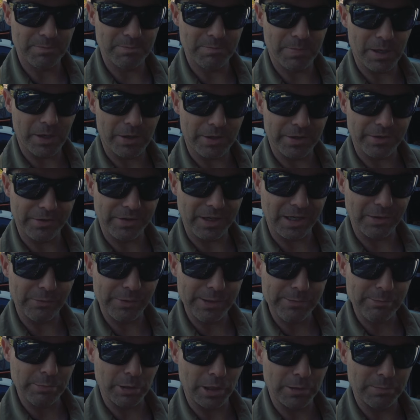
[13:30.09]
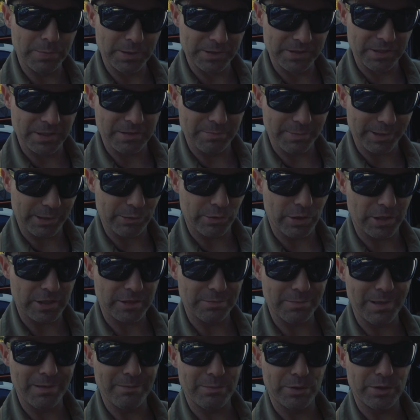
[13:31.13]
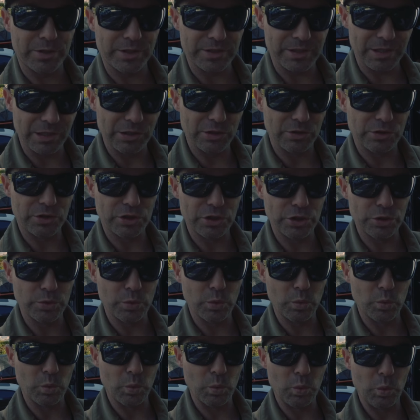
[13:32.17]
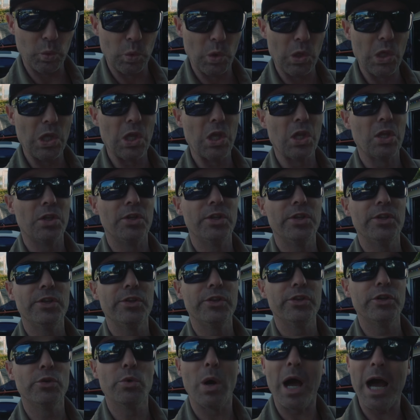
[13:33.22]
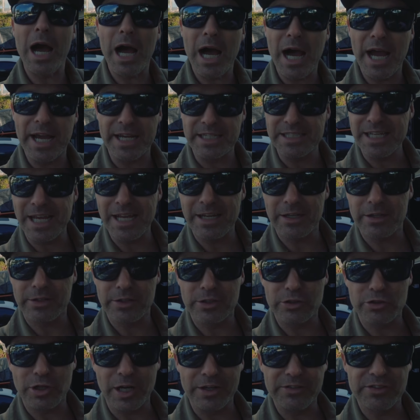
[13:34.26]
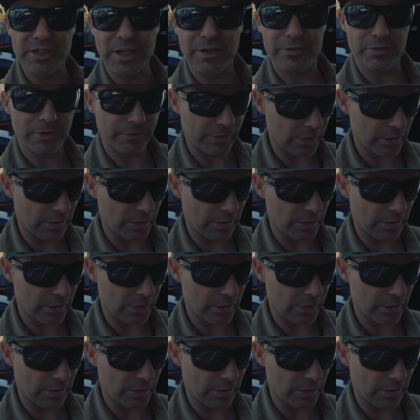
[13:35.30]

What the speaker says: bar that I repurposed as my cross member is a little too high. It's hitting on the drive shaft, so I've